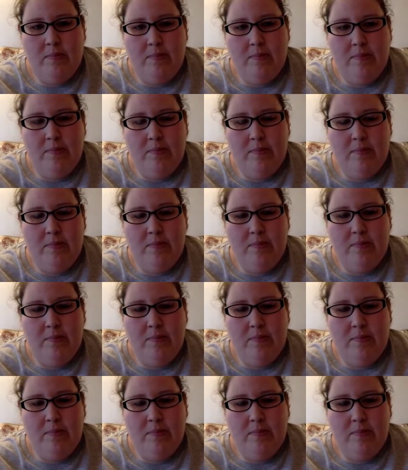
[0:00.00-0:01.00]

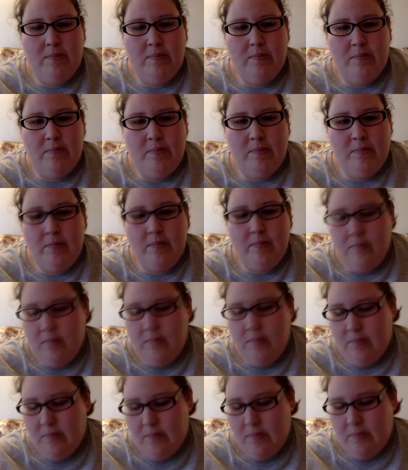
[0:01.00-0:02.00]

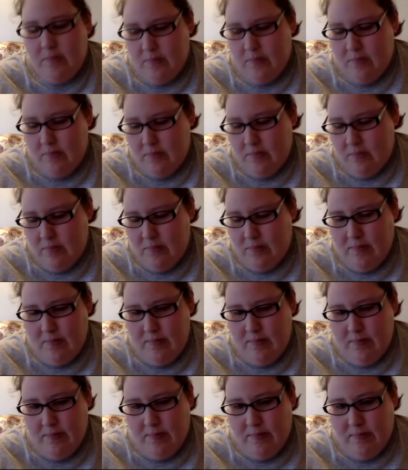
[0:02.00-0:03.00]

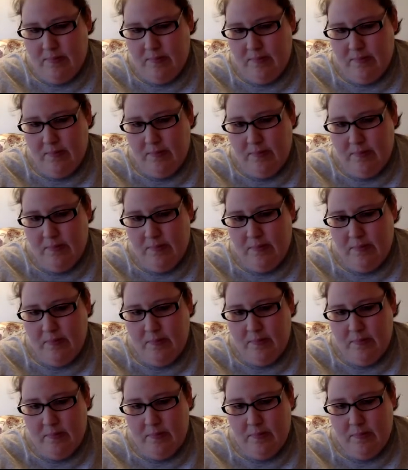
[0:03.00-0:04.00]

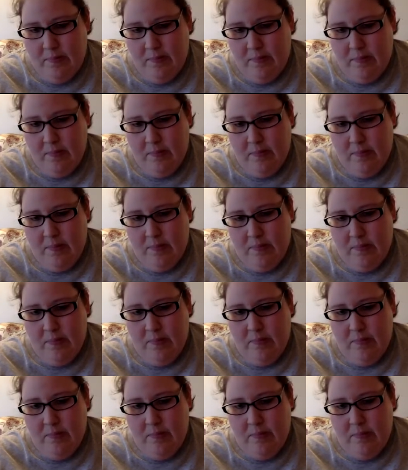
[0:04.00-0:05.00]

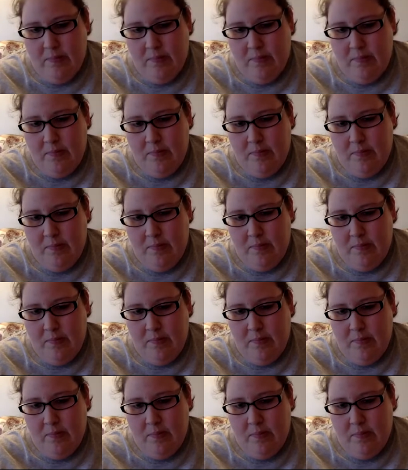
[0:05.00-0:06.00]

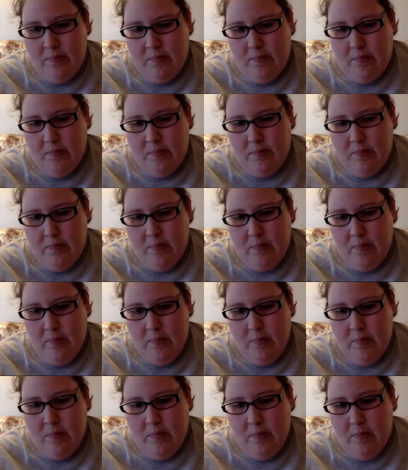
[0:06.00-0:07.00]

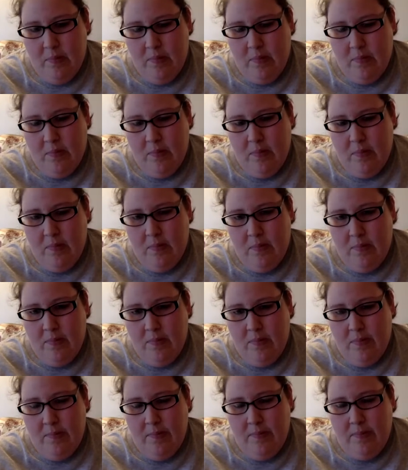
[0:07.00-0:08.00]
(not speaking)